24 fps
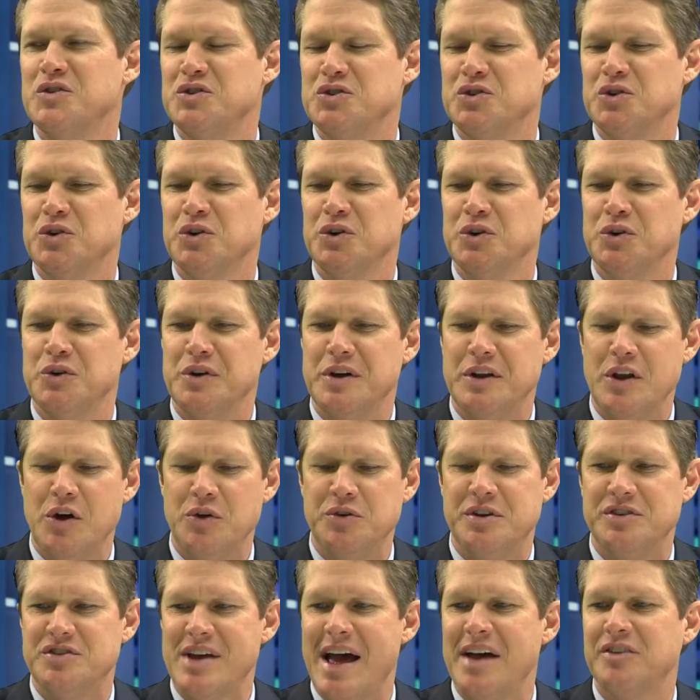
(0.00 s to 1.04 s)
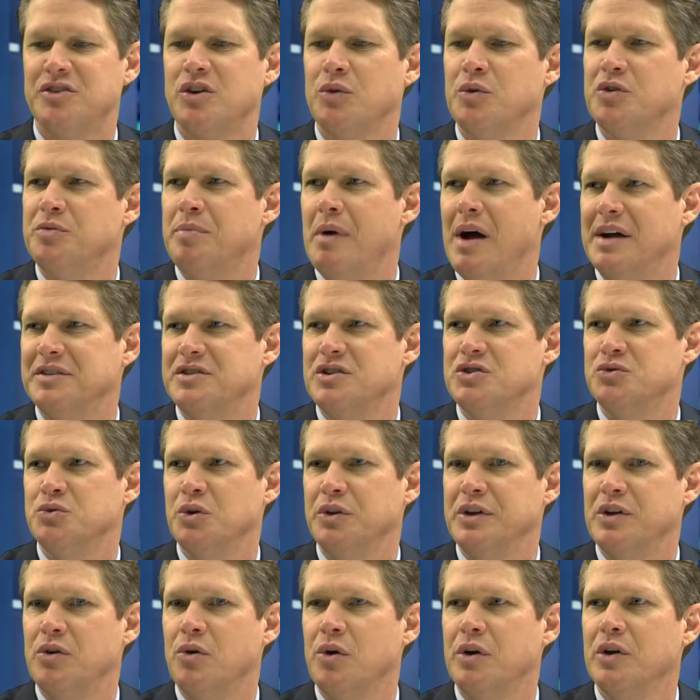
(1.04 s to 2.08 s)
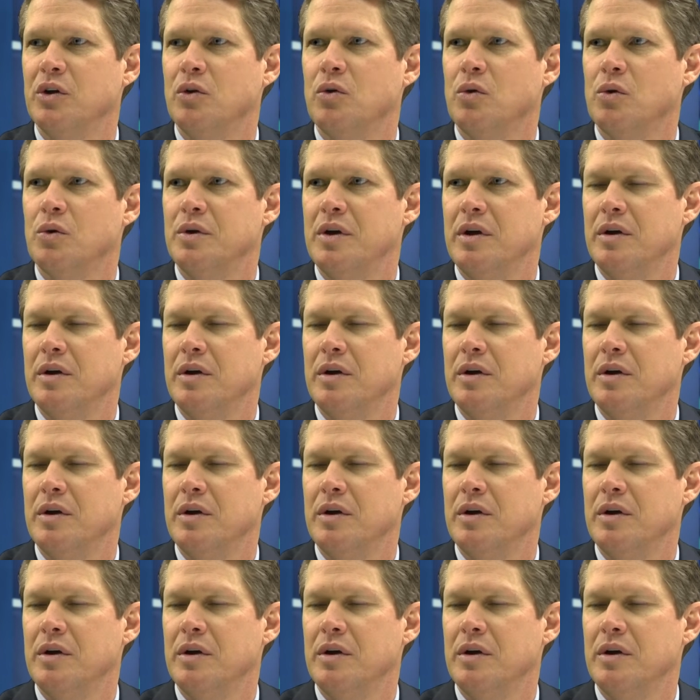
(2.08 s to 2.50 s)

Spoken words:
Sure. Disaster response is really critical